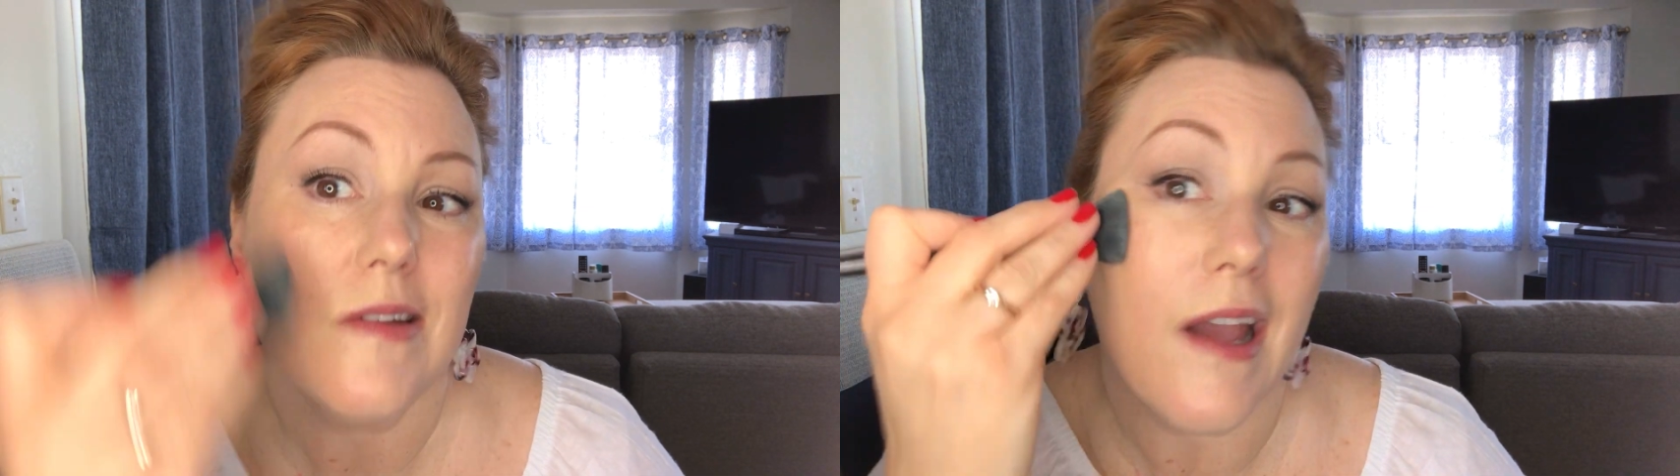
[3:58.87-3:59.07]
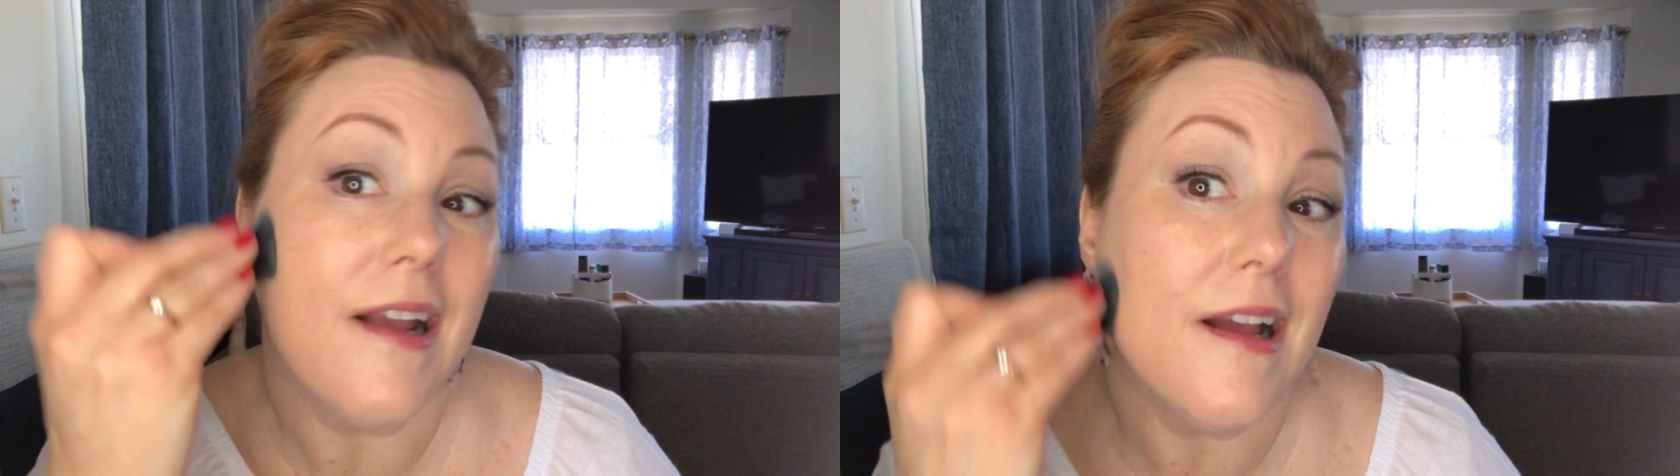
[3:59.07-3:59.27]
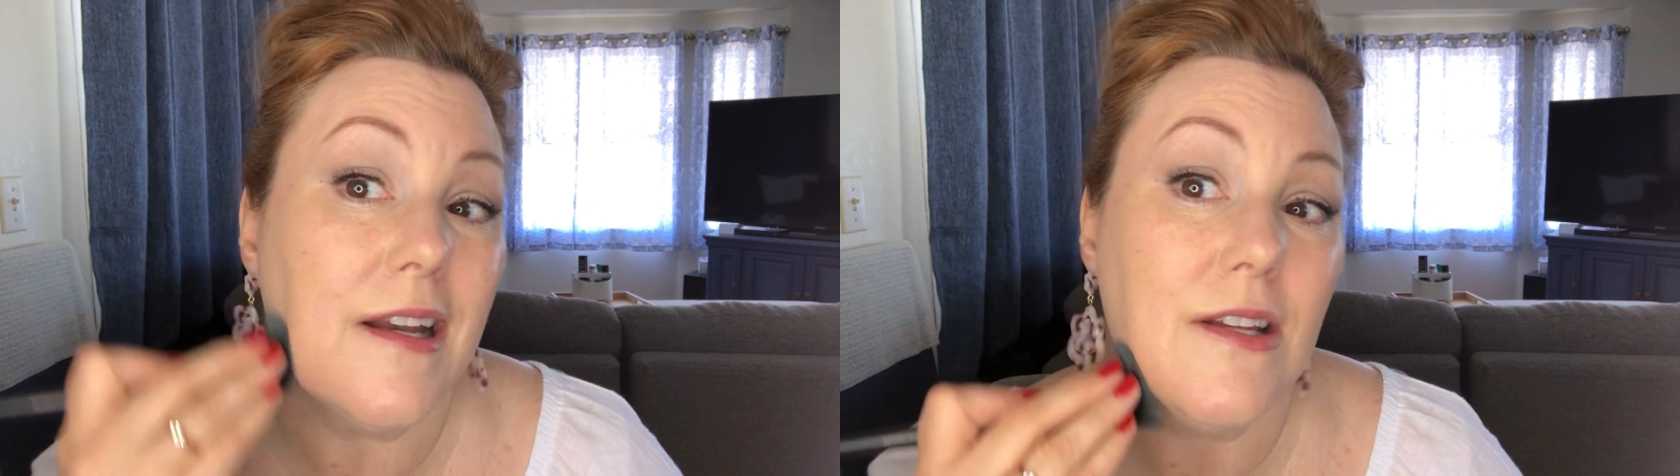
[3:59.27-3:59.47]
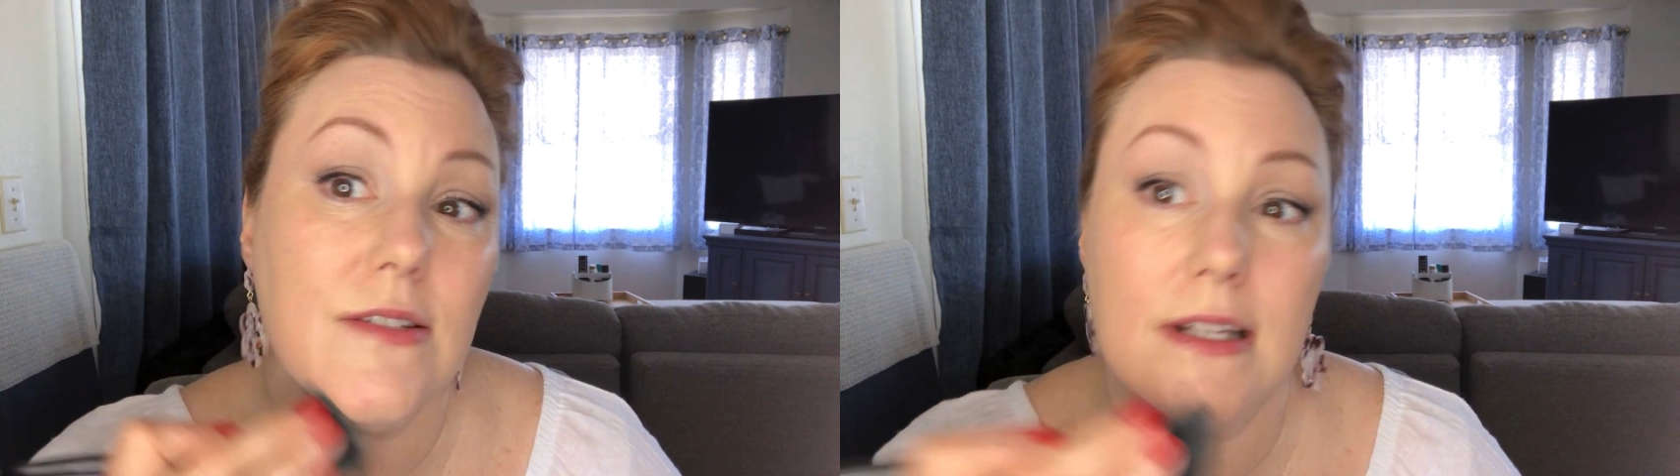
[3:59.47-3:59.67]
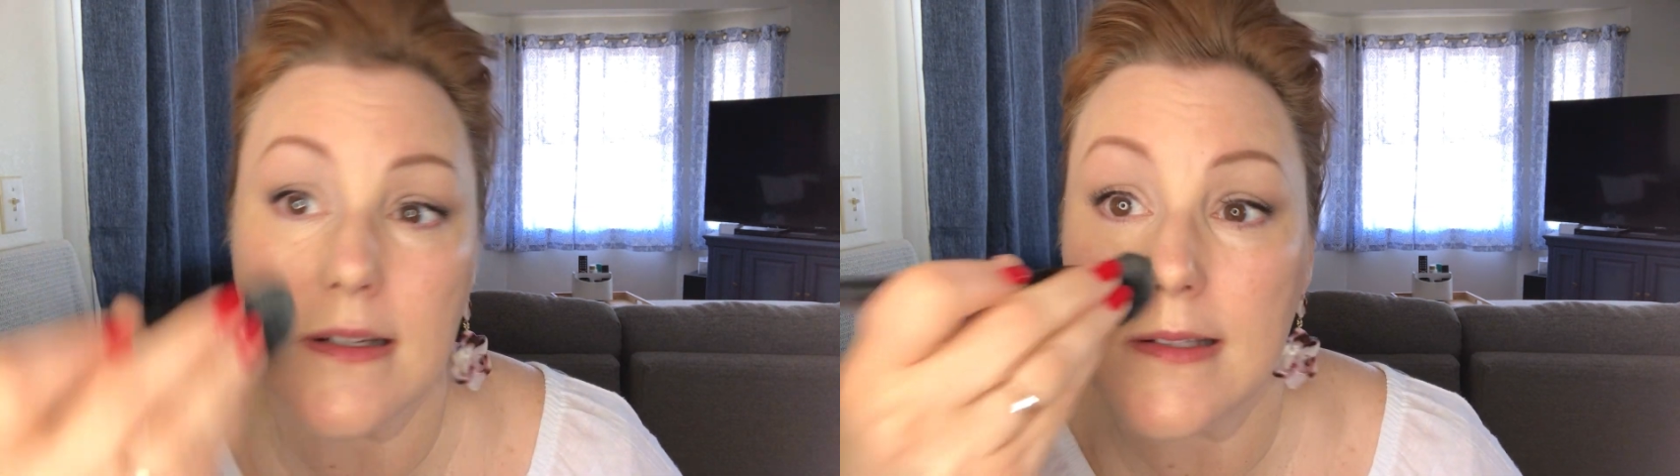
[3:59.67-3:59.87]
I kind of
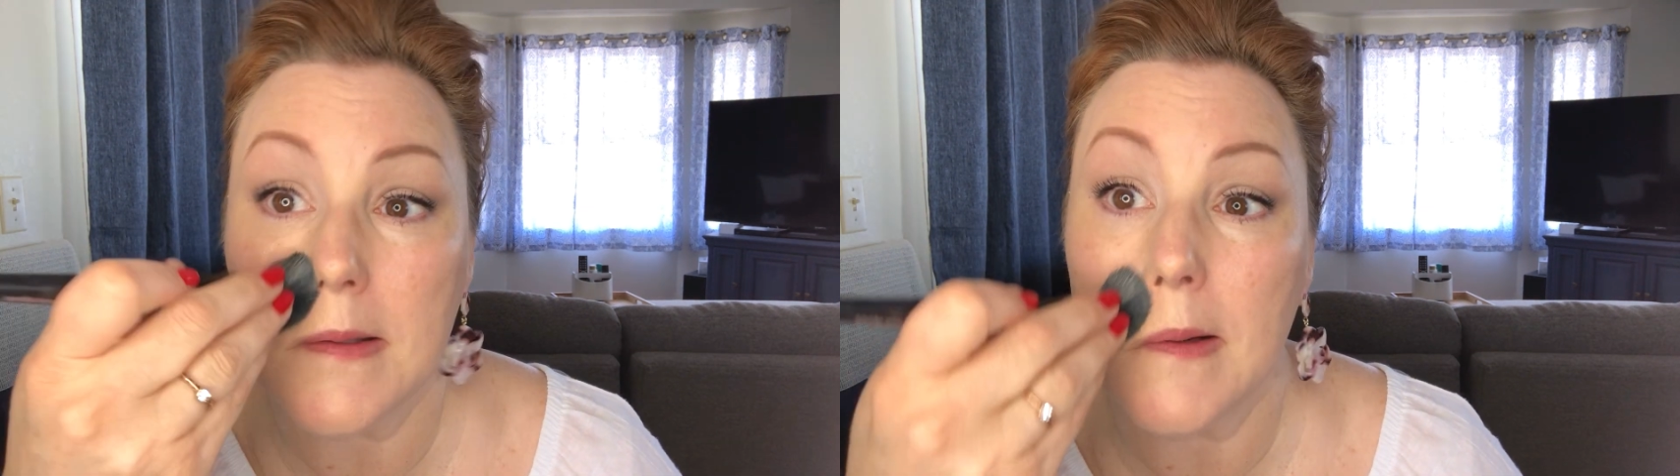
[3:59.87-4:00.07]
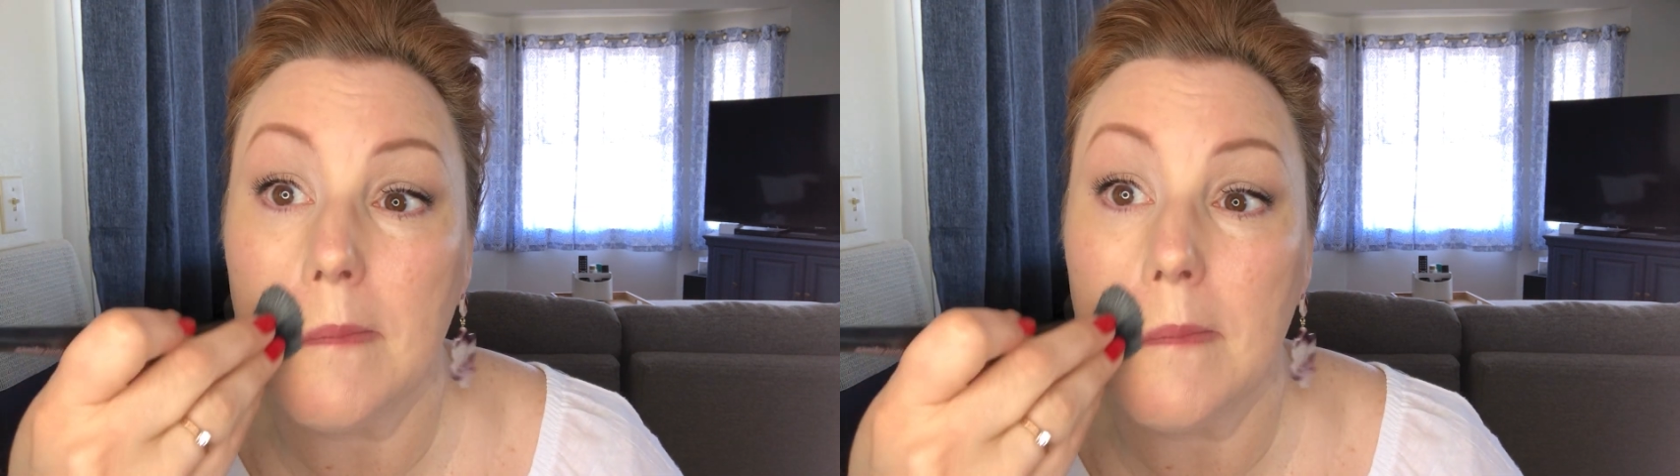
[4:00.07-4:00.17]
use it as a little